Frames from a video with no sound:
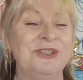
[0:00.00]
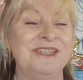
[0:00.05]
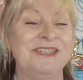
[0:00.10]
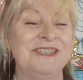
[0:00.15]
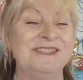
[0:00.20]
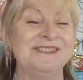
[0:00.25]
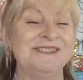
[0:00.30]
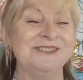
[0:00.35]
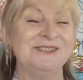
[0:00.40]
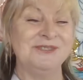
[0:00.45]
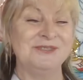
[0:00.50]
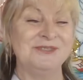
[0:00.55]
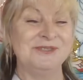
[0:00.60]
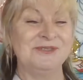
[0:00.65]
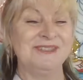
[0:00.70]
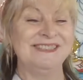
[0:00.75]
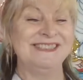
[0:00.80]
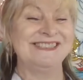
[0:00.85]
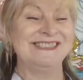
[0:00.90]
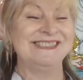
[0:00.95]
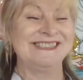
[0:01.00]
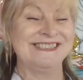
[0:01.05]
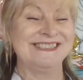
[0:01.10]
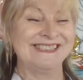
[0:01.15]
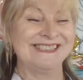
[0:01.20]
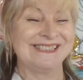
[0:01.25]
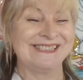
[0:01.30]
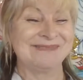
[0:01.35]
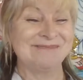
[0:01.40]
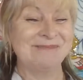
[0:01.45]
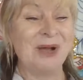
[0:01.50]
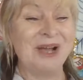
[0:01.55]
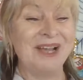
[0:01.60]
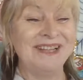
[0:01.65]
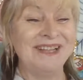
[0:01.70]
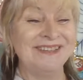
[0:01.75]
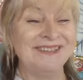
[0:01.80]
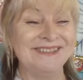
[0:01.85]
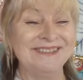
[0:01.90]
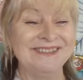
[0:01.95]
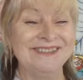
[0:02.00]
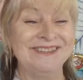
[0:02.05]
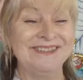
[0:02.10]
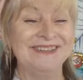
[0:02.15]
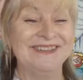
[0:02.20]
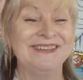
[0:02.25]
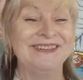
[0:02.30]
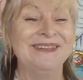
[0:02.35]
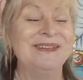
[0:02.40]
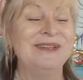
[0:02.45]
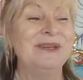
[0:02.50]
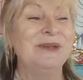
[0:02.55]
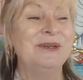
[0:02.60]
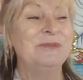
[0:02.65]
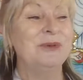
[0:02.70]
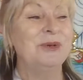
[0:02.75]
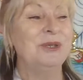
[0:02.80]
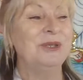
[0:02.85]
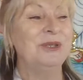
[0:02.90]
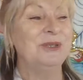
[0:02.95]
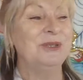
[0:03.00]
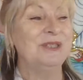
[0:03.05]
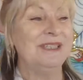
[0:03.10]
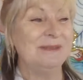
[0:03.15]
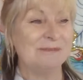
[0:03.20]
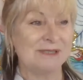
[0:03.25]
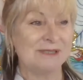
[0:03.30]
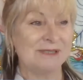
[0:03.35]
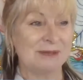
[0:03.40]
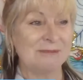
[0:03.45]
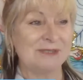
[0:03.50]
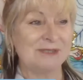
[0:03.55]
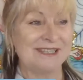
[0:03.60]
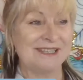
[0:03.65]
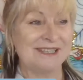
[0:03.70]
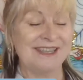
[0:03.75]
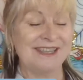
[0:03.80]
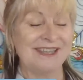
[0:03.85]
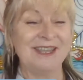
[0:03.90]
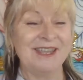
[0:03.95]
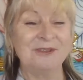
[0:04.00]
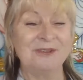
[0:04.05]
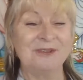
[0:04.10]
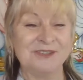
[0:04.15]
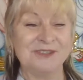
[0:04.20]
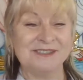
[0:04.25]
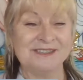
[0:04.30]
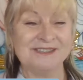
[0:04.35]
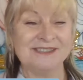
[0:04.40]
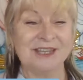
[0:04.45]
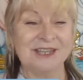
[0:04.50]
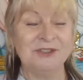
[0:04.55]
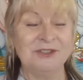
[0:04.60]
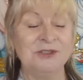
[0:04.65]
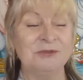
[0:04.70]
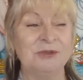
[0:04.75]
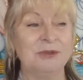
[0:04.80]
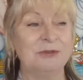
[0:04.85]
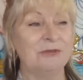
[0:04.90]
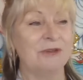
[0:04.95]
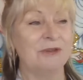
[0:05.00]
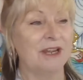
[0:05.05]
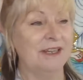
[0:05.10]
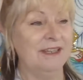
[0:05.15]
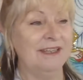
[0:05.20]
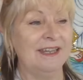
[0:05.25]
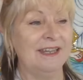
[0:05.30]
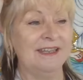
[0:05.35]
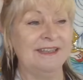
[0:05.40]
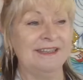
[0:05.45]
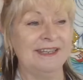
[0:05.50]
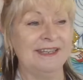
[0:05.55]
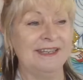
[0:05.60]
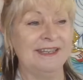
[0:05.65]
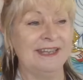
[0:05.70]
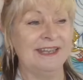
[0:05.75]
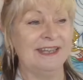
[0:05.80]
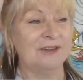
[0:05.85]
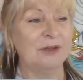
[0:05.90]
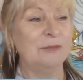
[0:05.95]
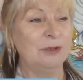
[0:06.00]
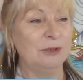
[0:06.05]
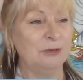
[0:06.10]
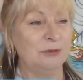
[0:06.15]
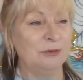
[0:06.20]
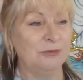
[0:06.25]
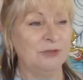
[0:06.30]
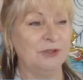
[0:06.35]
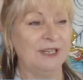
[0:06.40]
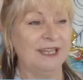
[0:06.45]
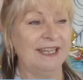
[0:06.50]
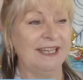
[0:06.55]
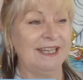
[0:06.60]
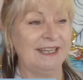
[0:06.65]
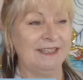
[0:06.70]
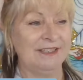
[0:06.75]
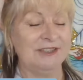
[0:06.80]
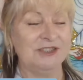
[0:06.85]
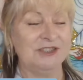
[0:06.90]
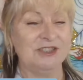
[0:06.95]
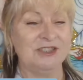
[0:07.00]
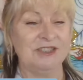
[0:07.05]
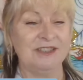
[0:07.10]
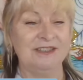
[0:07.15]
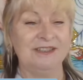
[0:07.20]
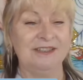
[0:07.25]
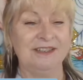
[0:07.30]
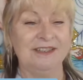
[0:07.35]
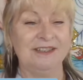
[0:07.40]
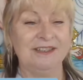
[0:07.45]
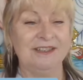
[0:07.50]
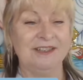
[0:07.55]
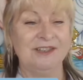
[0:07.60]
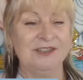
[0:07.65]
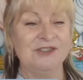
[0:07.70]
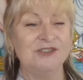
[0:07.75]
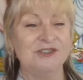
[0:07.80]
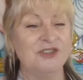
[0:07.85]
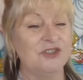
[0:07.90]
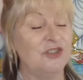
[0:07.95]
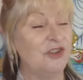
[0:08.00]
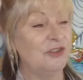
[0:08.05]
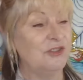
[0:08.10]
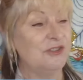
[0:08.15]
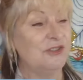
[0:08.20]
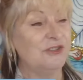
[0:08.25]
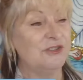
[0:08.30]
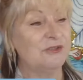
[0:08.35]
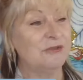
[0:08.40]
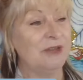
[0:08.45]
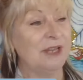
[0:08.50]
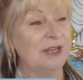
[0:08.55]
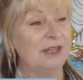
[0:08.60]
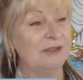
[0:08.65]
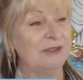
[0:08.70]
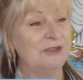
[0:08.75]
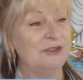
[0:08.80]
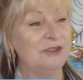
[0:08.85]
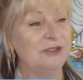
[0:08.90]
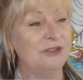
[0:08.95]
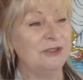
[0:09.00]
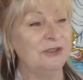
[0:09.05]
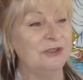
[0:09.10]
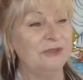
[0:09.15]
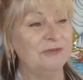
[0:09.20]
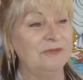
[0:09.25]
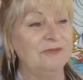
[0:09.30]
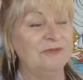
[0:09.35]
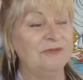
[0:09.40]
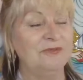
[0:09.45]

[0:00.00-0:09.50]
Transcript: need to do is smile, point your lips up to the heavens, and you will radiate out a beautiful energy to those around you.